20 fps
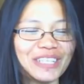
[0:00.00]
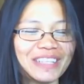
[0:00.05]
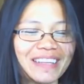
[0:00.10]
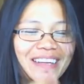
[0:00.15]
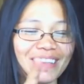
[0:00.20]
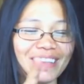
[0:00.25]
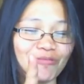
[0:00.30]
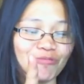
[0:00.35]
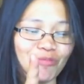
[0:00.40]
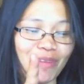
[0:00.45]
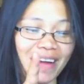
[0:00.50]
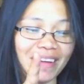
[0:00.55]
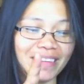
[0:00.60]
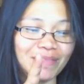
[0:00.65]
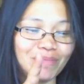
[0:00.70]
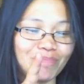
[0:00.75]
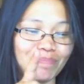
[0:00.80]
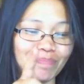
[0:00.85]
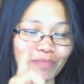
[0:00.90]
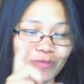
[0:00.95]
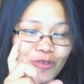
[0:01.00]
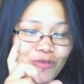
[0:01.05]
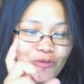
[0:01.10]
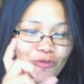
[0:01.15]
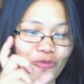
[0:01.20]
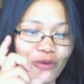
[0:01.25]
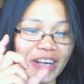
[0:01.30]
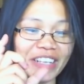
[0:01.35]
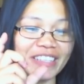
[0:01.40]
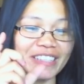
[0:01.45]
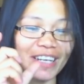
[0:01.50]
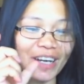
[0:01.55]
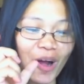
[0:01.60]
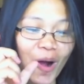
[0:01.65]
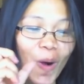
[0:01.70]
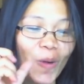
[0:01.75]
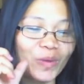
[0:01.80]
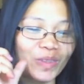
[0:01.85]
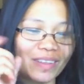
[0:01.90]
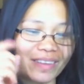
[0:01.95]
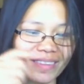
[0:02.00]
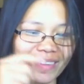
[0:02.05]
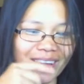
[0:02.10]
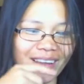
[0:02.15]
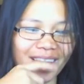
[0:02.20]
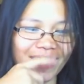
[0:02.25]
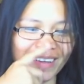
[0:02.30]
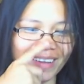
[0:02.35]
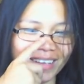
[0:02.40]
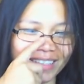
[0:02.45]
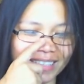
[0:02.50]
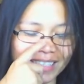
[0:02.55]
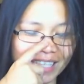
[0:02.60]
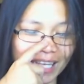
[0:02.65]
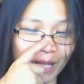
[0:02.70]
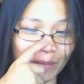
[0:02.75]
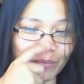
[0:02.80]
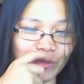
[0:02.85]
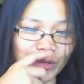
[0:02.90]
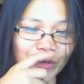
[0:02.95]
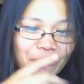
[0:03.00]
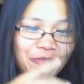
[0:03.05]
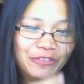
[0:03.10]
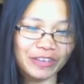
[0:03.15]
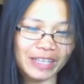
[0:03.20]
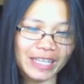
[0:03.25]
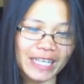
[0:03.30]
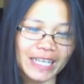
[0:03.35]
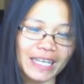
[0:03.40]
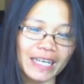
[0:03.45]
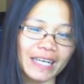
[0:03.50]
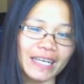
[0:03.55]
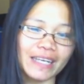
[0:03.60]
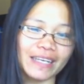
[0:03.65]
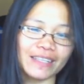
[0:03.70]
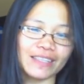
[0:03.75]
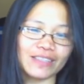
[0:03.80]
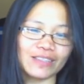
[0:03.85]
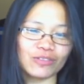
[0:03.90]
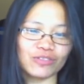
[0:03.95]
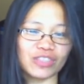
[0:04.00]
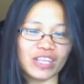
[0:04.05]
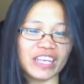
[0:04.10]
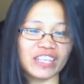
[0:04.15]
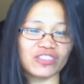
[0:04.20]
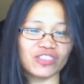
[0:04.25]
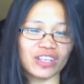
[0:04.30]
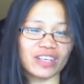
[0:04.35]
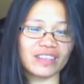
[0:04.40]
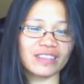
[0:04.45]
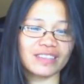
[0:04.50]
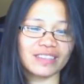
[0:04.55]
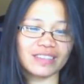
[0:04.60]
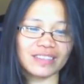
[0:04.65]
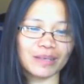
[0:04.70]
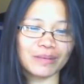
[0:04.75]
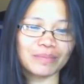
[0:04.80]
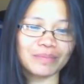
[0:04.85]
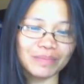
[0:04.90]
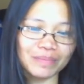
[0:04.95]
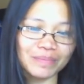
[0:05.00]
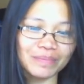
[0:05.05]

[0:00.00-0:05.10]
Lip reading: that one Yakult a day. It's help your belly to digest some.